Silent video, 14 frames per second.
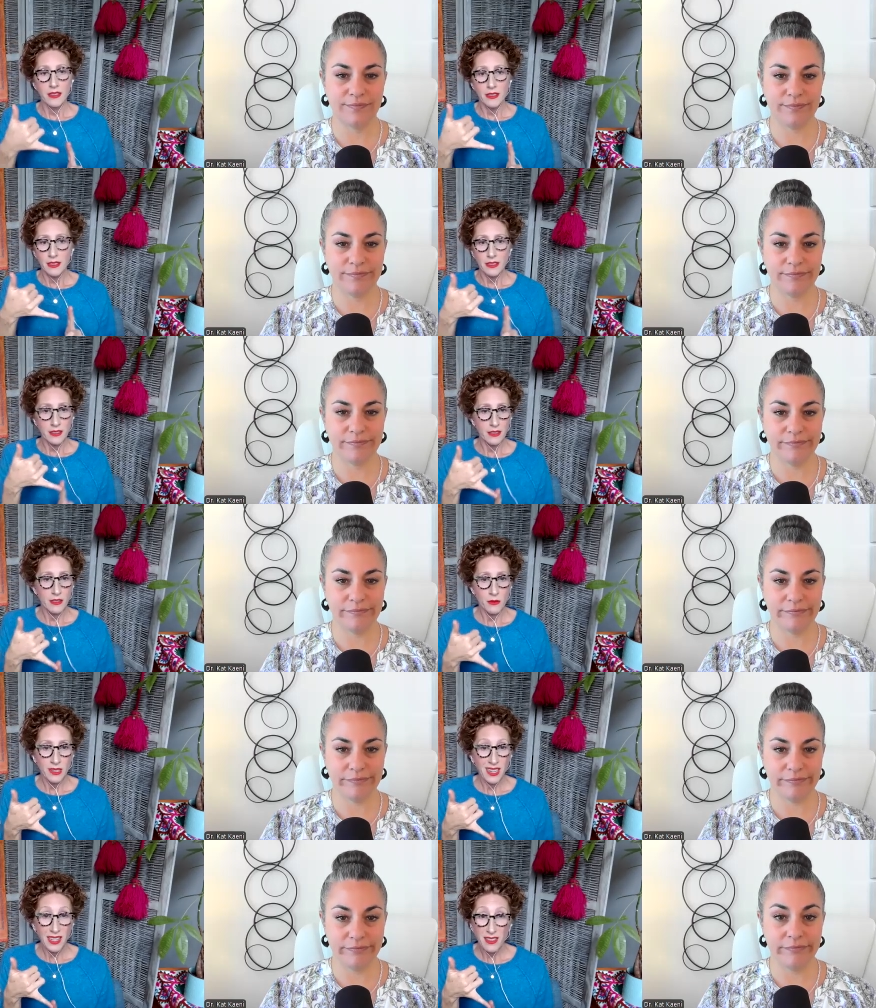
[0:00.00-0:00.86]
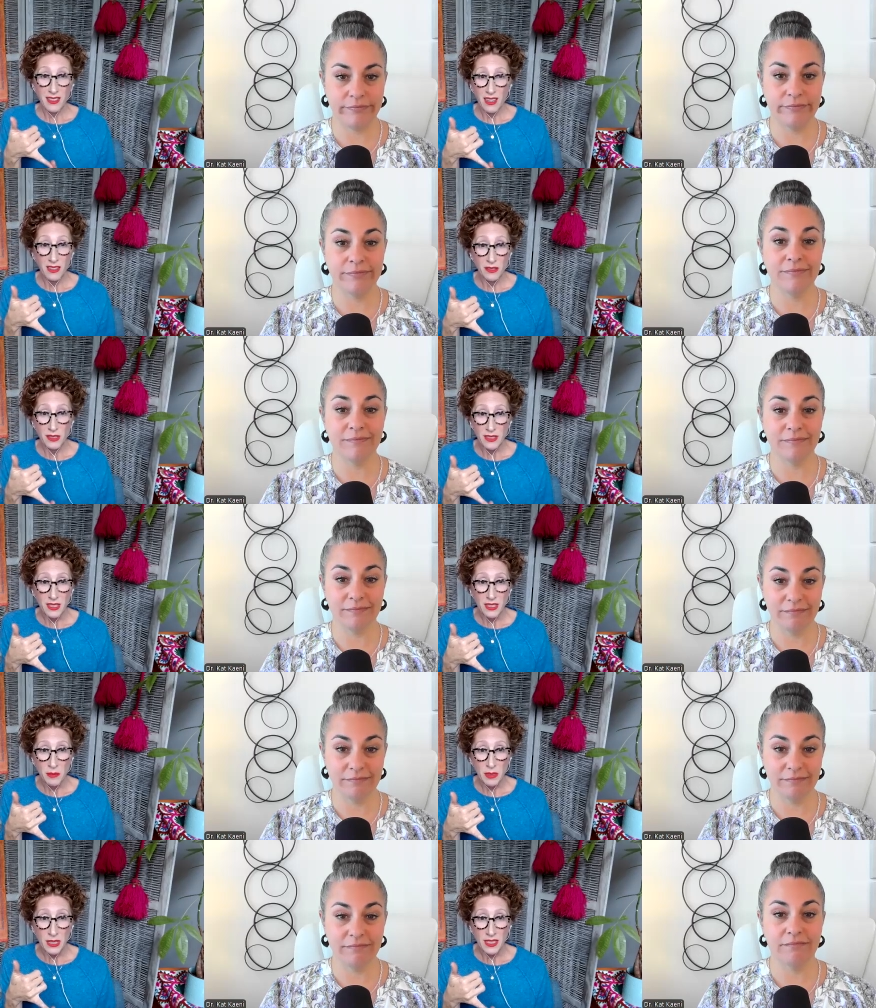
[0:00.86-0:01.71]
Speaker 1: This isn't what I thought it was going
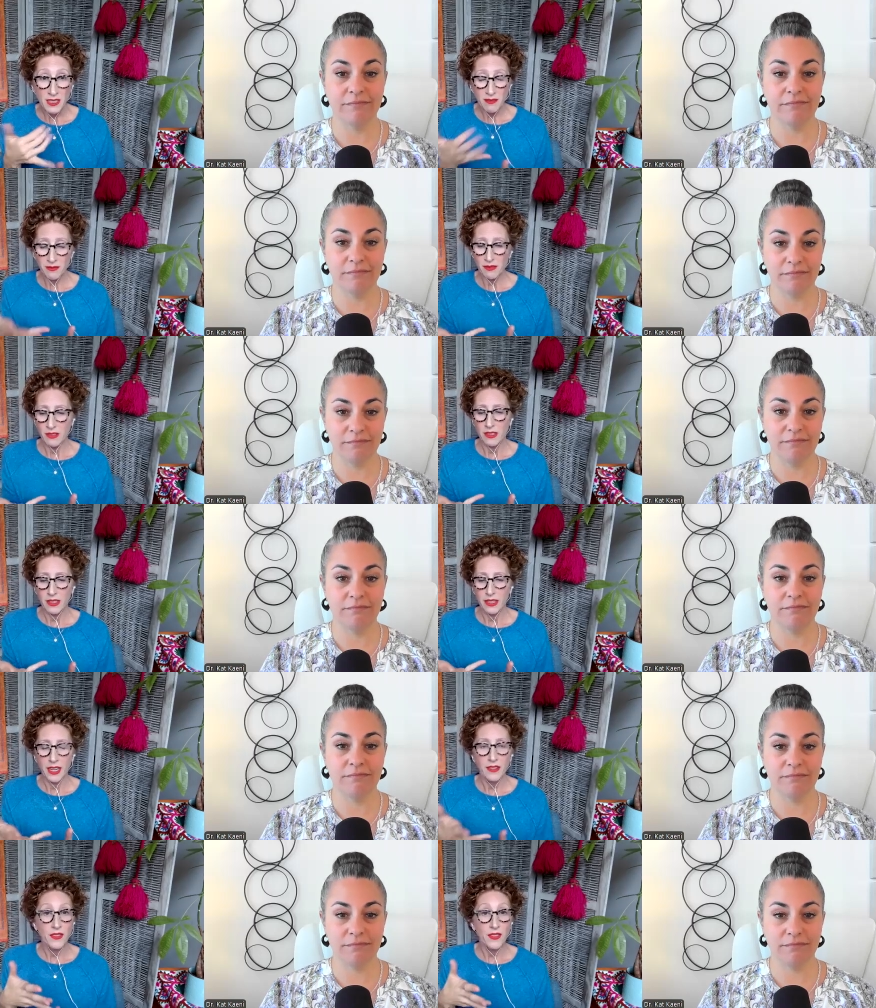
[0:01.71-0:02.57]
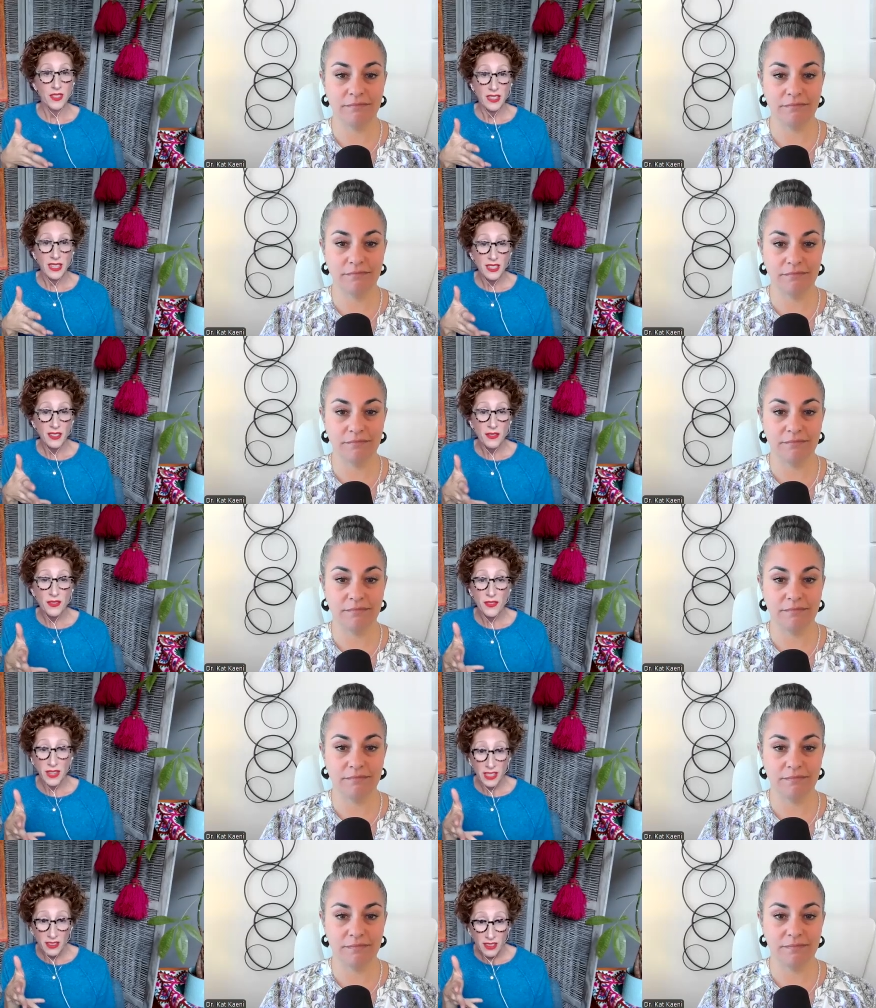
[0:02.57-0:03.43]
to be. Mm-hmm. I feel like a
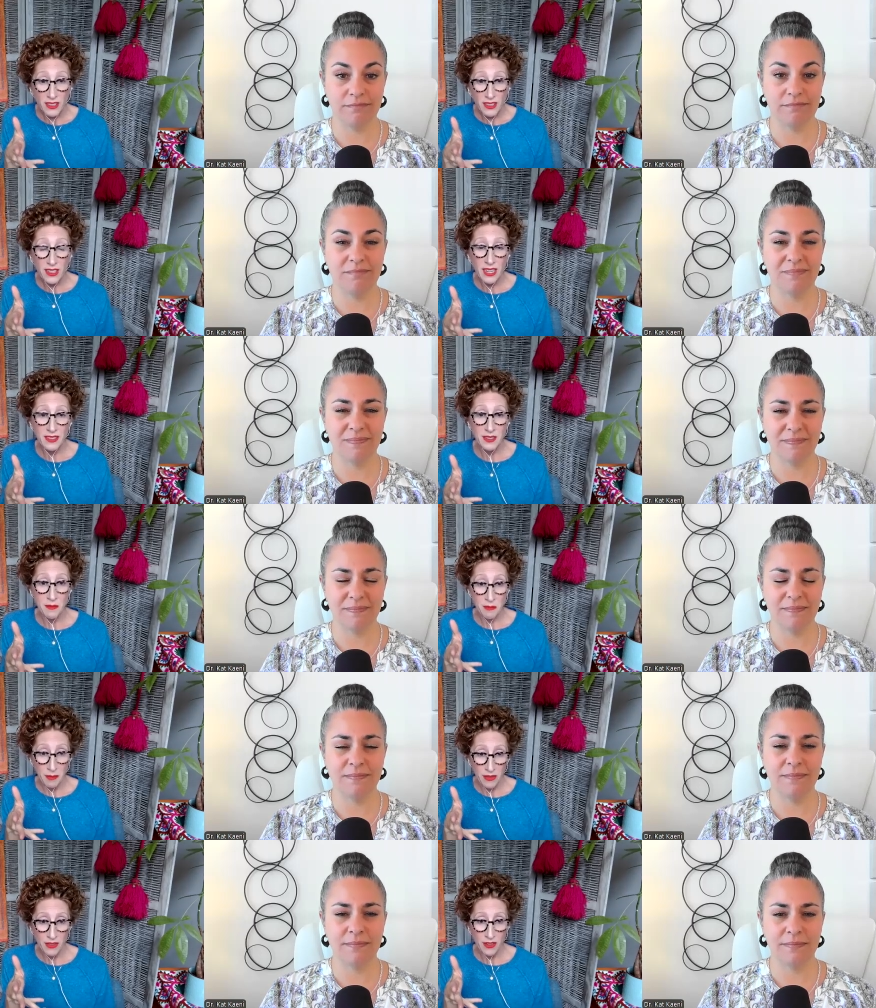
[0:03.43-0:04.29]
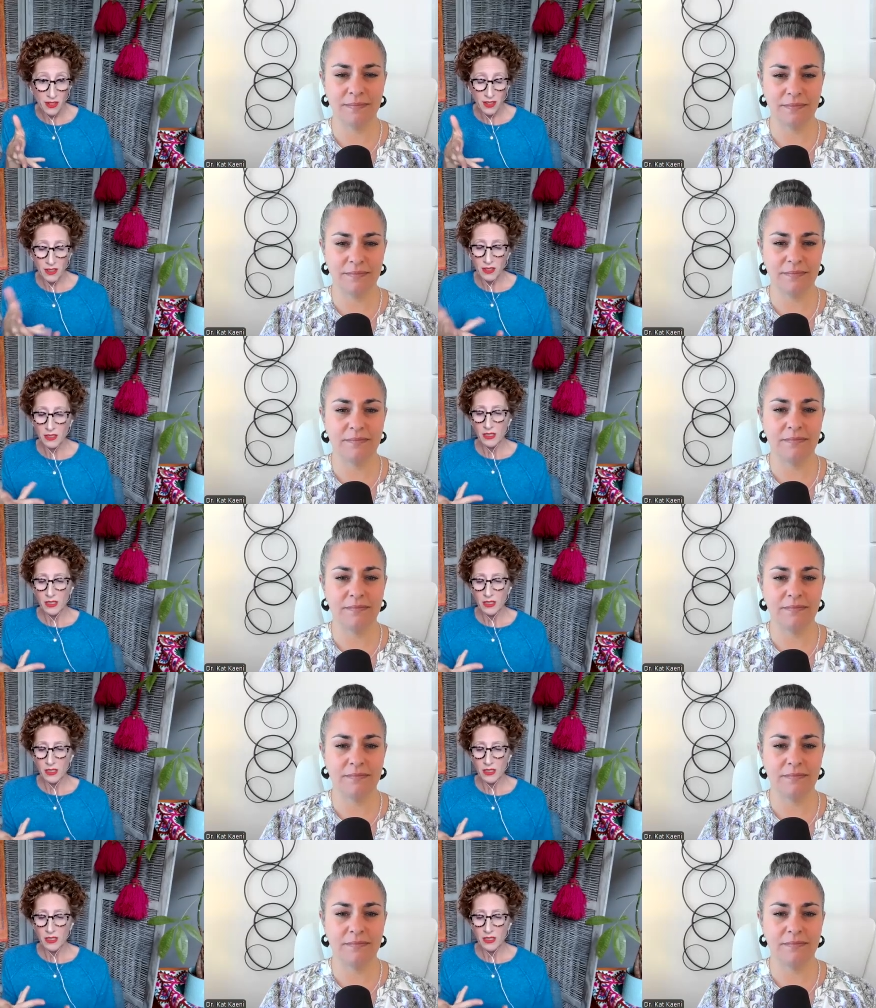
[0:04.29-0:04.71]
failure as a mother.